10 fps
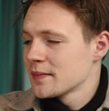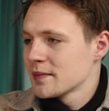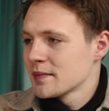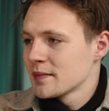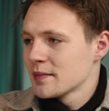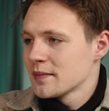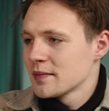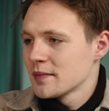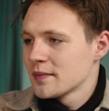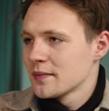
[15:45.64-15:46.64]

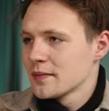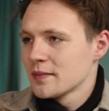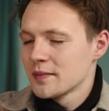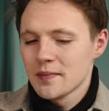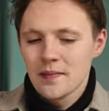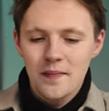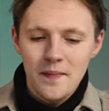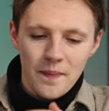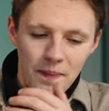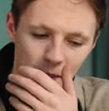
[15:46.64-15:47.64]

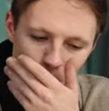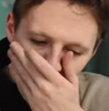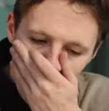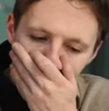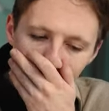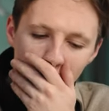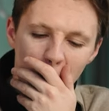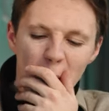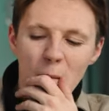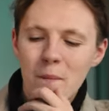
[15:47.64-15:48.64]

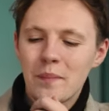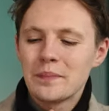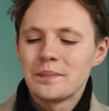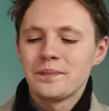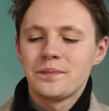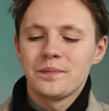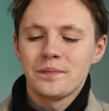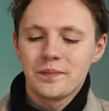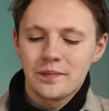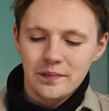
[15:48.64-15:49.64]

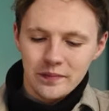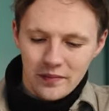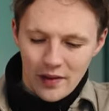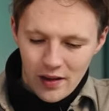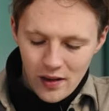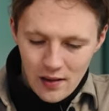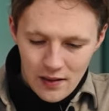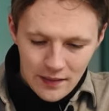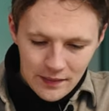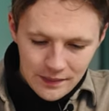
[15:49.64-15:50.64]

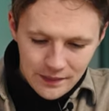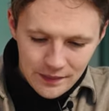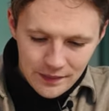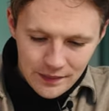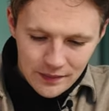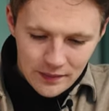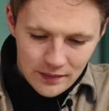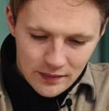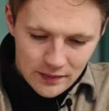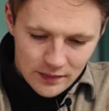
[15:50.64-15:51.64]
[no speech]